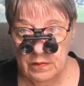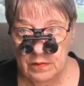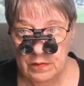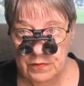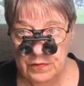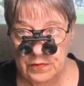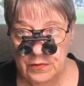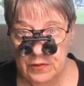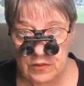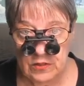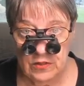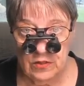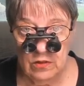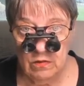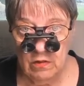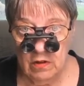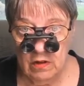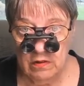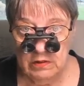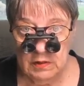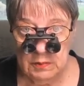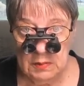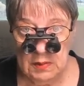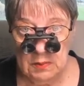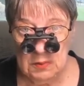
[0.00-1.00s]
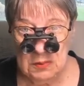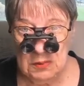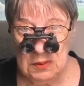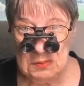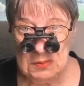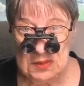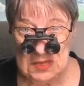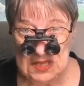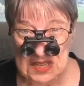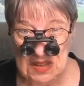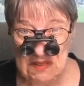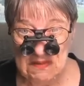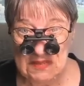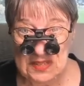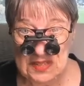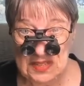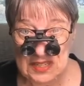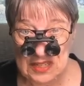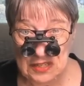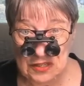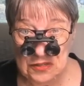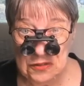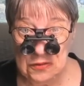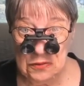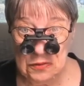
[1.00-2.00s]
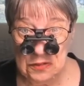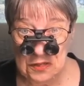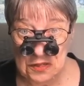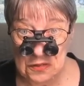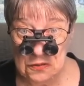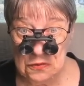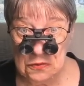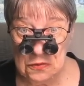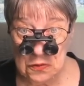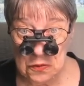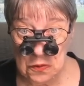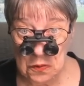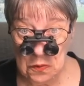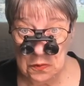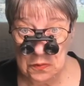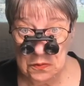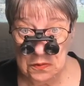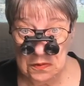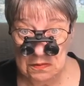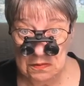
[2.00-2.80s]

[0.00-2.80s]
First of all, remember I'm 72 years old.